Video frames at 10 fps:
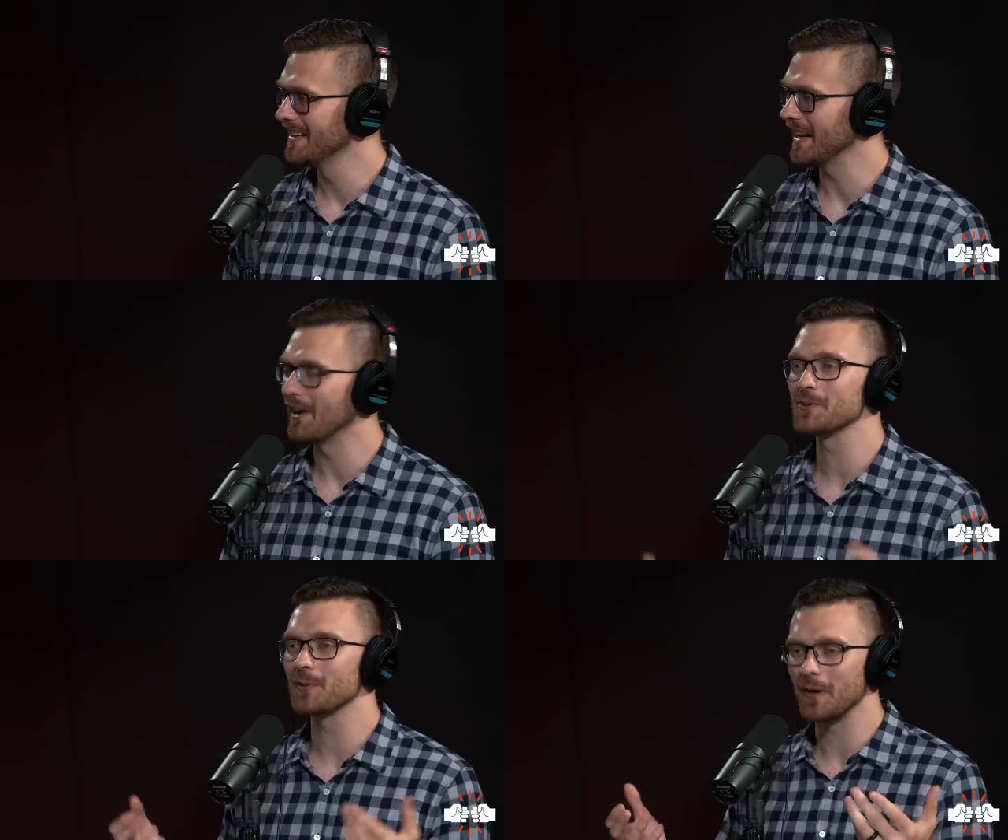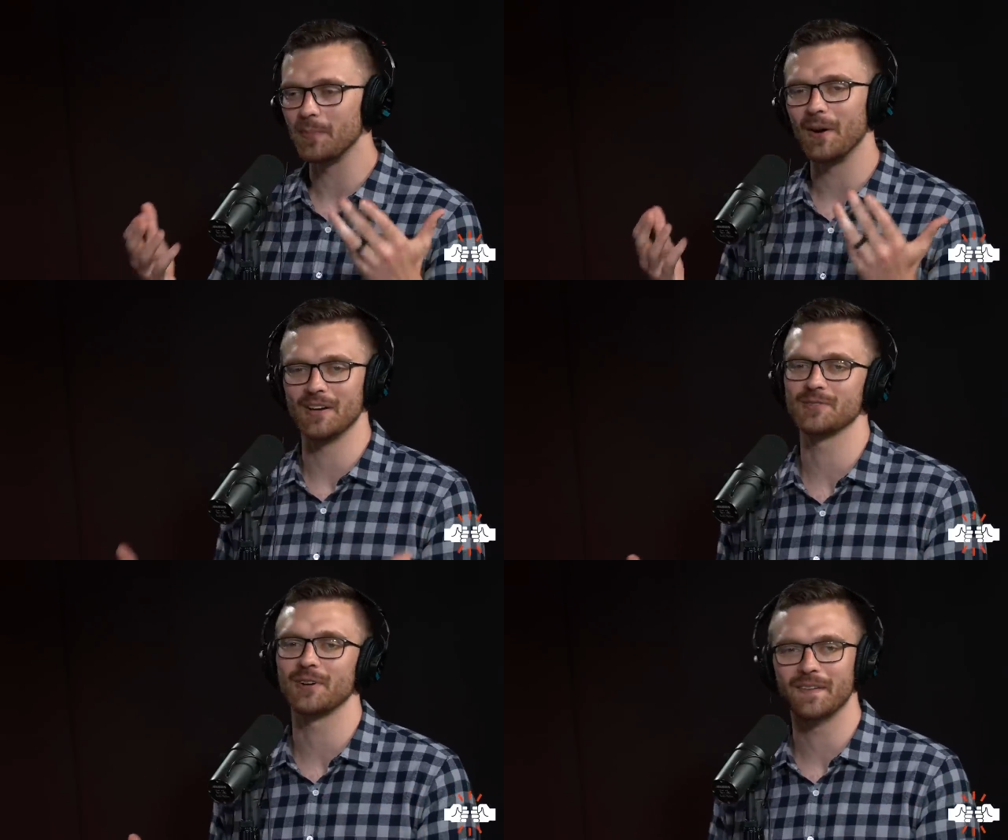And I always want to
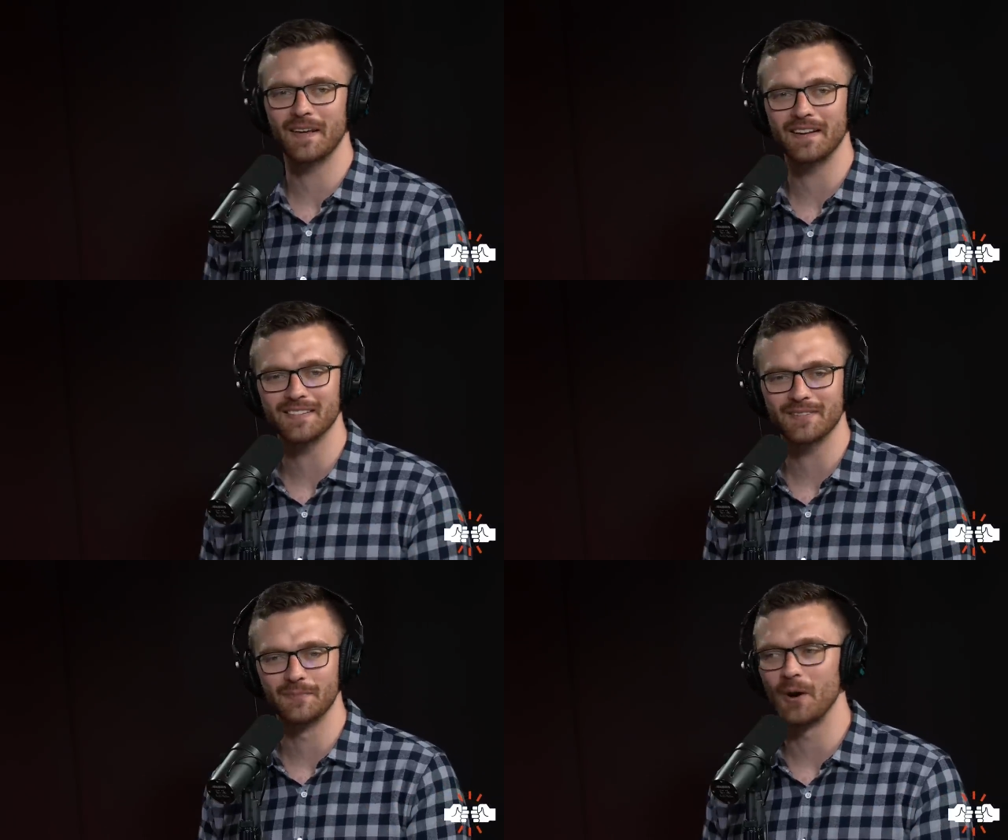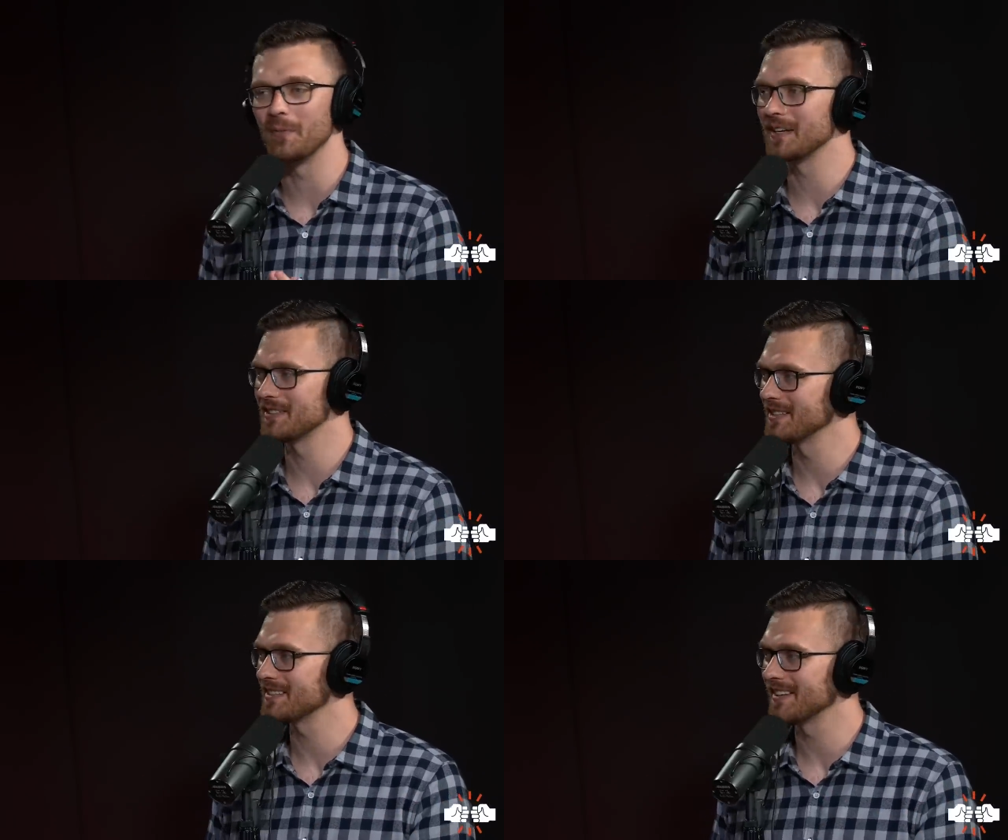pause right at that moment
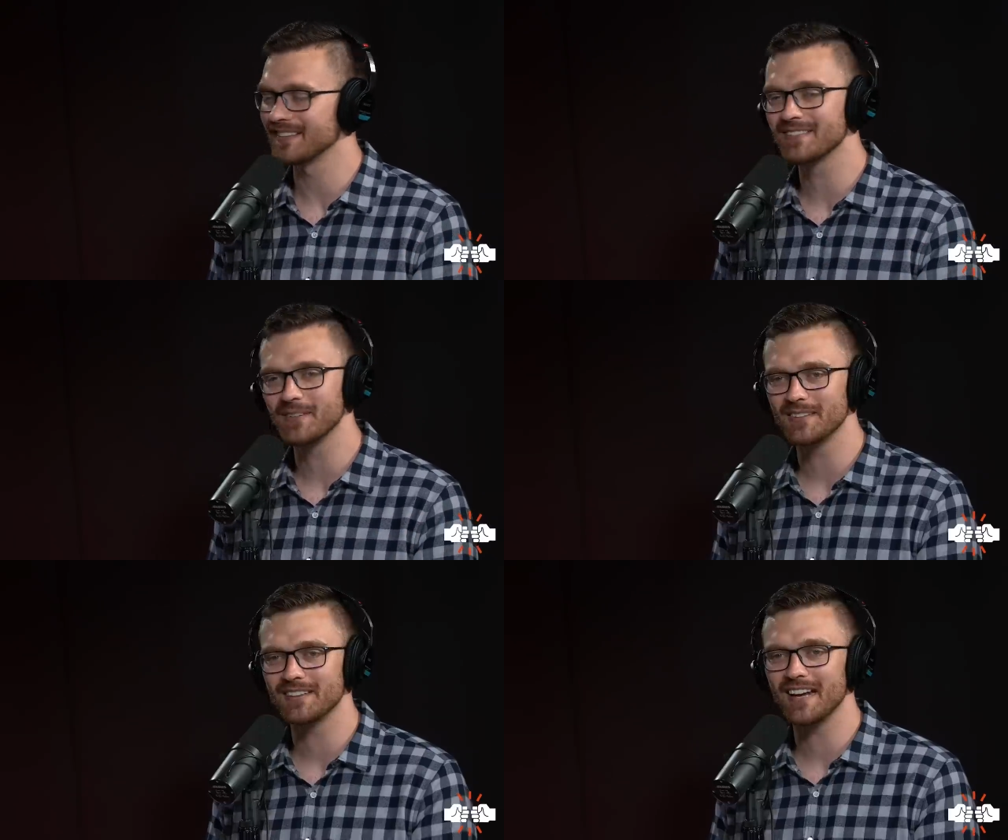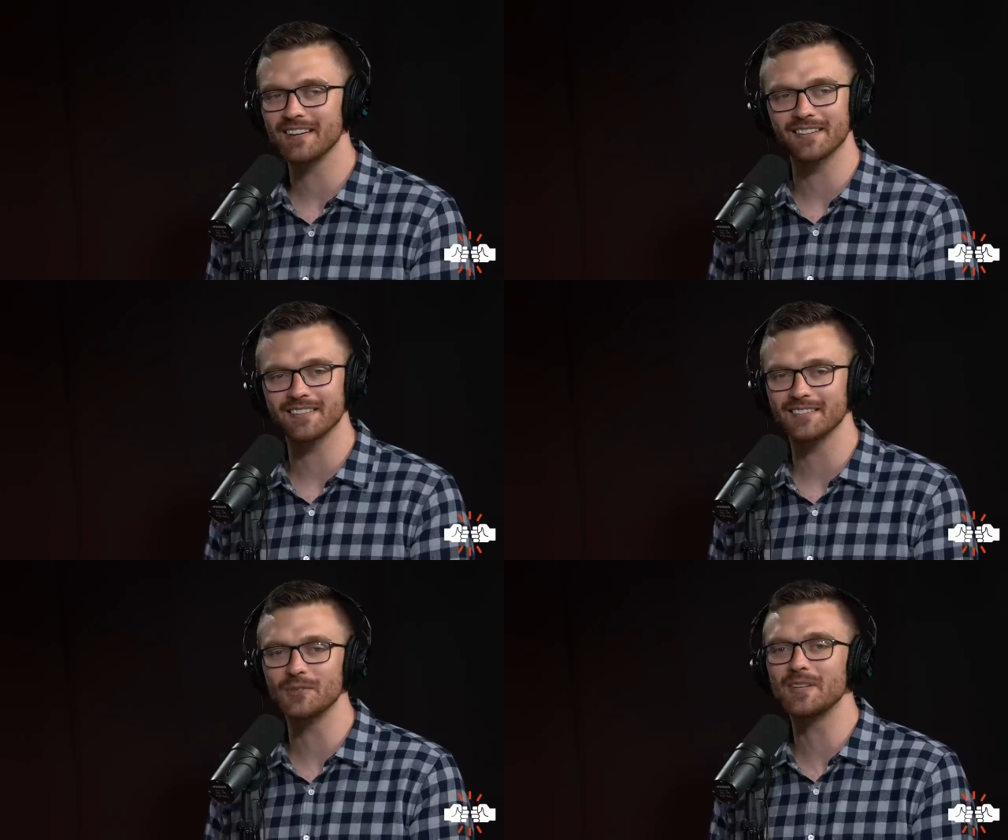and just say, Kenneth,
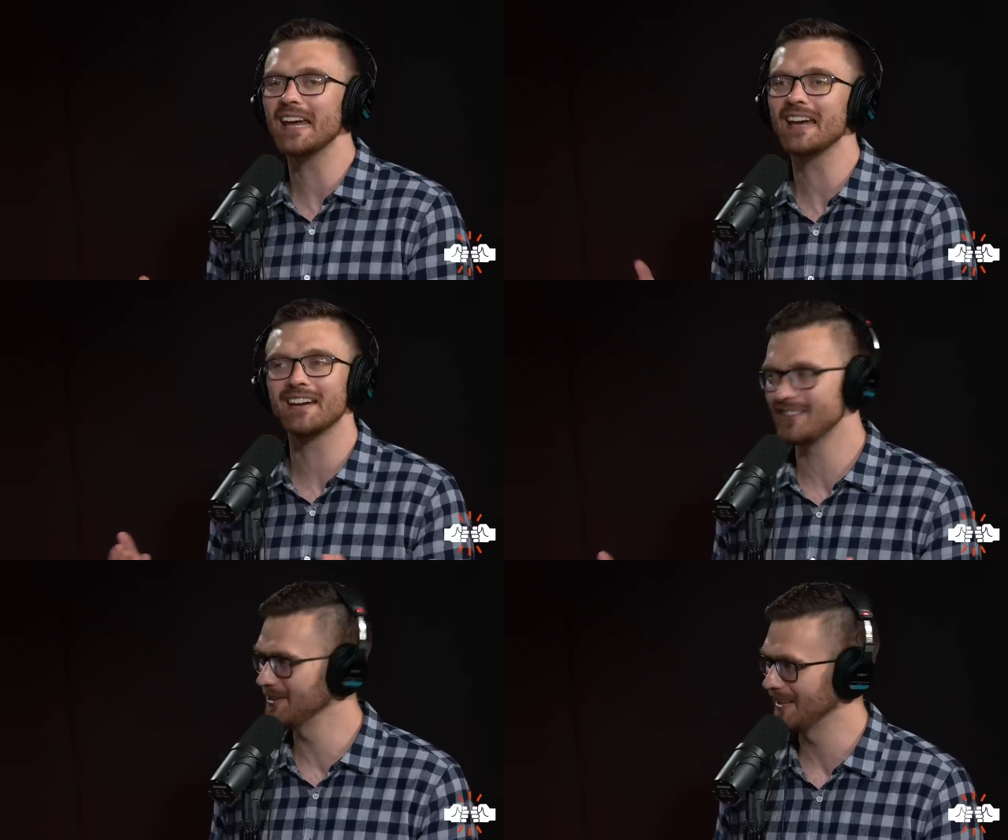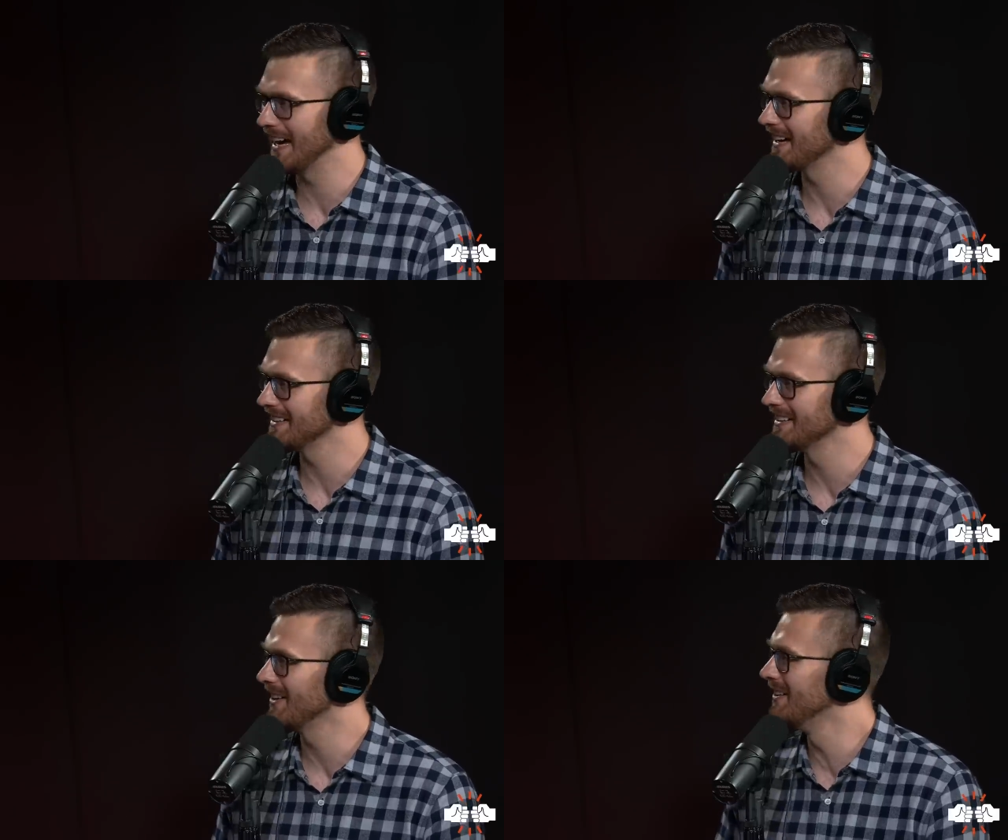you can't do that.
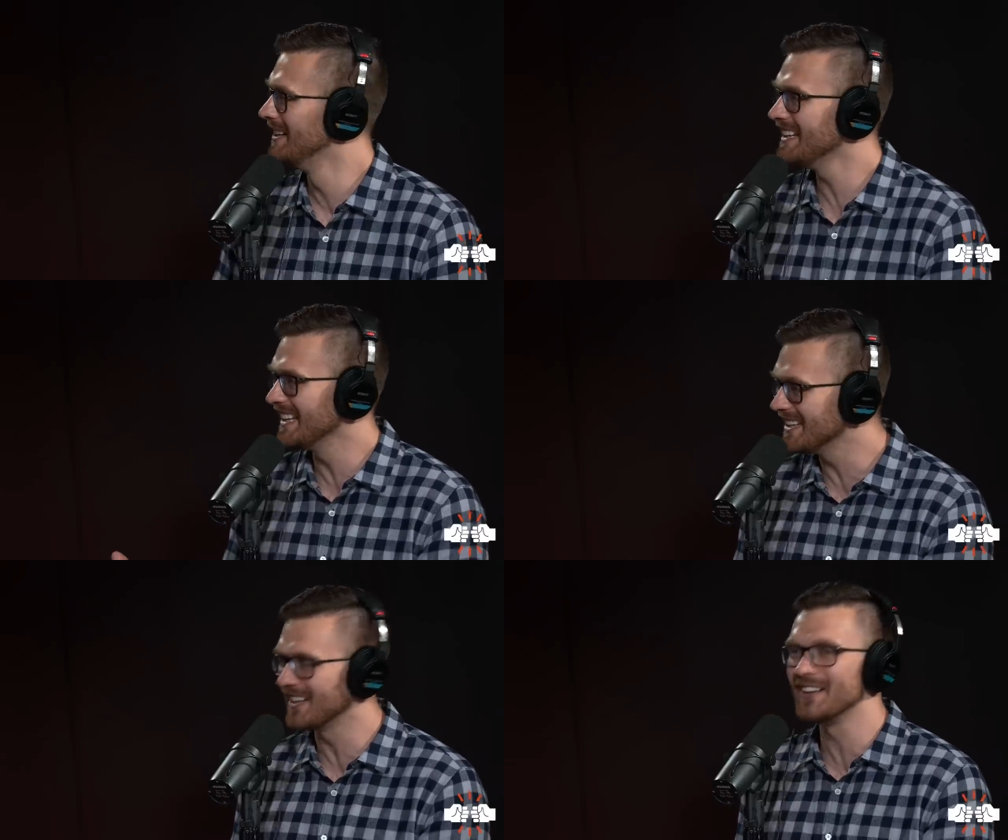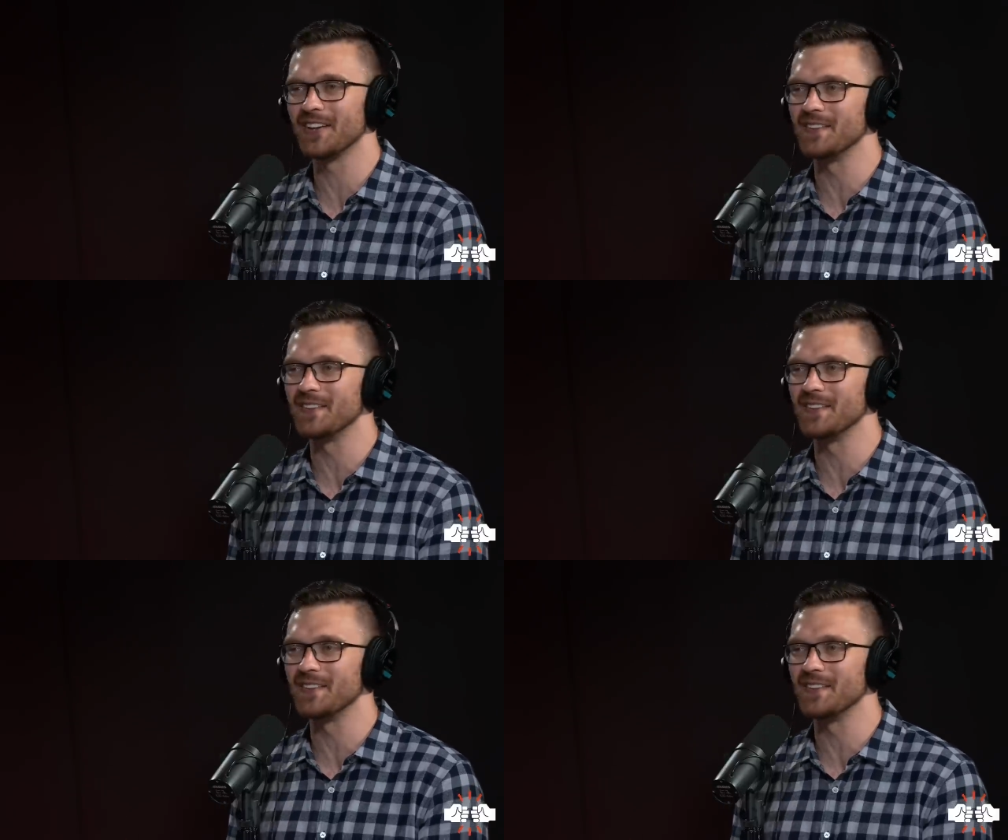Right, you know? right.